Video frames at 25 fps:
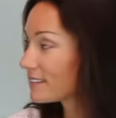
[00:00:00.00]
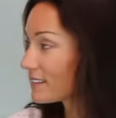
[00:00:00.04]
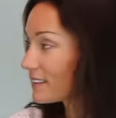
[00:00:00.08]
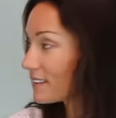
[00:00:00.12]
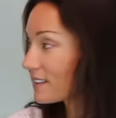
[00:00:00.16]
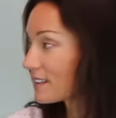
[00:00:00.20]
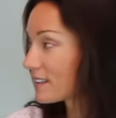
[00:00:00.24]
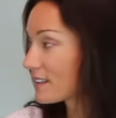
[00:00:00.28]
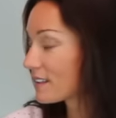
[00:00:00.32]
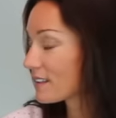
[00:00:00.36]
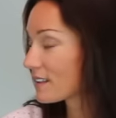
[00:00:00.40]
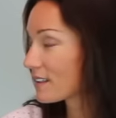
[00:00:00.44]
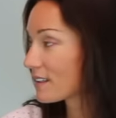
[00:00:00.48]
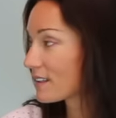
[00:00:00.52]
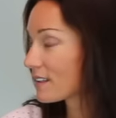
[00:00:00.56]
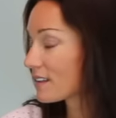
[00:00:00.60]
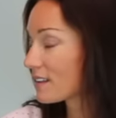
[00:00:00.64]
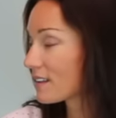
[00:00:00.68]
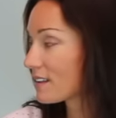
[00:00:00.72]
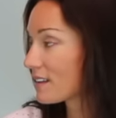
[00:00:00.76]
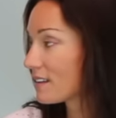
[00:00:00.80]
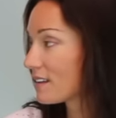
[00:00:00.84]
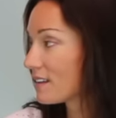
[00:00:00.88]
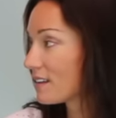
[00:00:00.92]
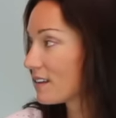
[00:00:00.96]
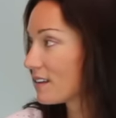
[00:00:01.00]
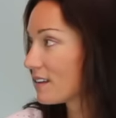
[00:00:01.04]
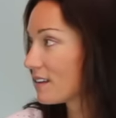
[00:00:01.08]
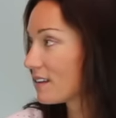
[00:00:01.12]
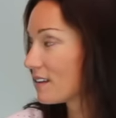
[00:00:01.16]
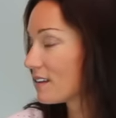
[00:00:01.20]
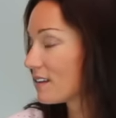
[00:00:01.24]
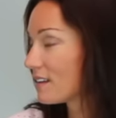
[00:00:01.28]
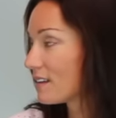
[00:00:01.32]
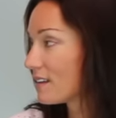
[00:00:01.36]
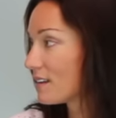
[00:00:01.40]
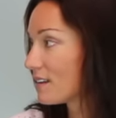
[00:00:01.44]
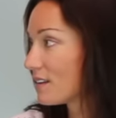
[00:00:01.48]

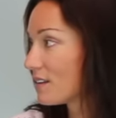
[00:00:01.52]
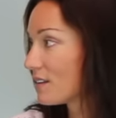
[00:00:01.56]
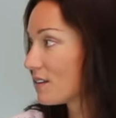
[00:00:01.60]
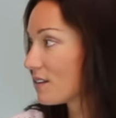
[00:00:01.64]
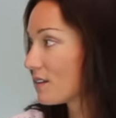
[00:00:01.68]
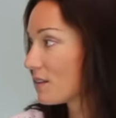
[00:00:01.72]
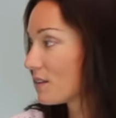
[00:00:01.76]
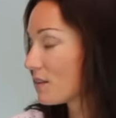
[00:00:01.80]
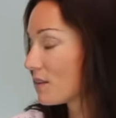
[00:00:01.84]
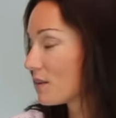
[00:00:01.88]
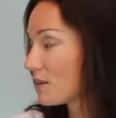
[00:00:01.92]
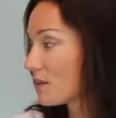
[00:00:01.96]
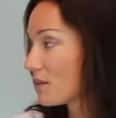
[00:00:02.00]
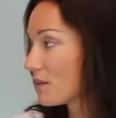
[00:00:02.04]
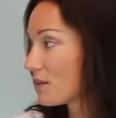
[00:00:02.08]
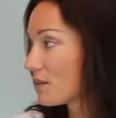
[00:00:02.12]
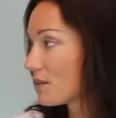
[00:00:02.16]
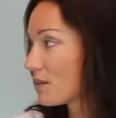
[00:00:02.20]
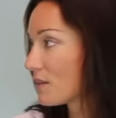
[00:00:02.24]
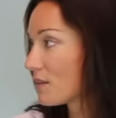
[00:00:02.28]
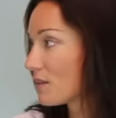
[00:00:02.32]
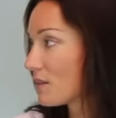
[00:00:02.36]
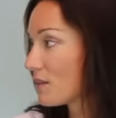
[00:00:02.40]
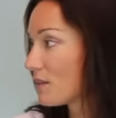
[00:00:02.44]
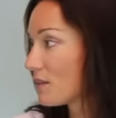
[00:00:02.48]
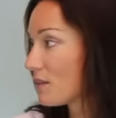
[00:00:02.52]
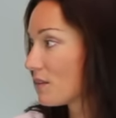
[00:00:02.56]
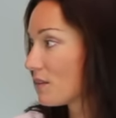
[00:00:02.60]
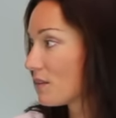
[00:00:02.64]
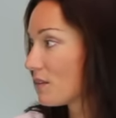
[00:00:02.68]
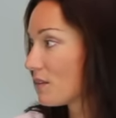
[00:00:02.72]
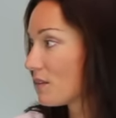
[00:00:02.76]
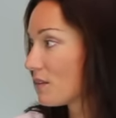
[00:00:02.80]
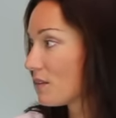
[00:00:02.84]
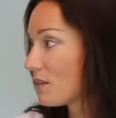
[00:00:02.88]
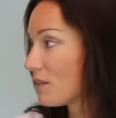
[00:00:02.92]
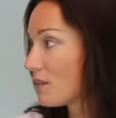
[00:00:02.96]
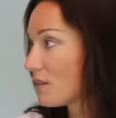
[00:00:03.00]

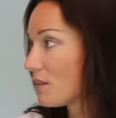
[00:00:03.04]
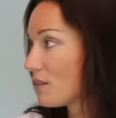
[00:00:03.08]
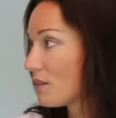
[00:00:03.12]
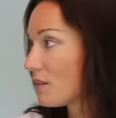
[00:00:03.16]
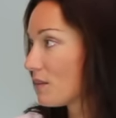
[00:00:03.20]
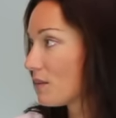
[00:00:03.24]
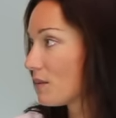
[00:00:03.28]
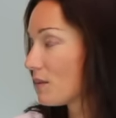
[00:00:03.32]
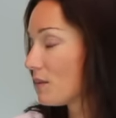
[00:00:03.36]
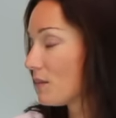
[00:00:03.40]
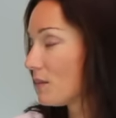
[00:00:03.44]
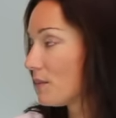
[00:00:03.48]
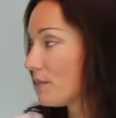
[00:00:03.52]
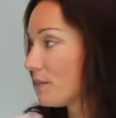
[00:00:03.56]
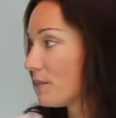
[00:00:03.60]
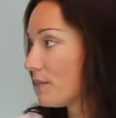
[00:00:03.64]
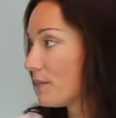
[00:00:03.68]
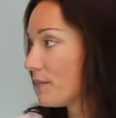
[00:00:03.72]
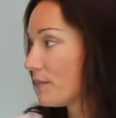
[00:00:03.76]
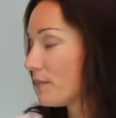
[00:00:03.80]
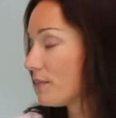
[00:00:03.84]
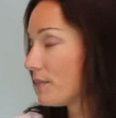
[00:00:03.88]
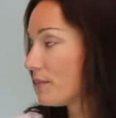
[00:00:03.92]
The person shown says nothing.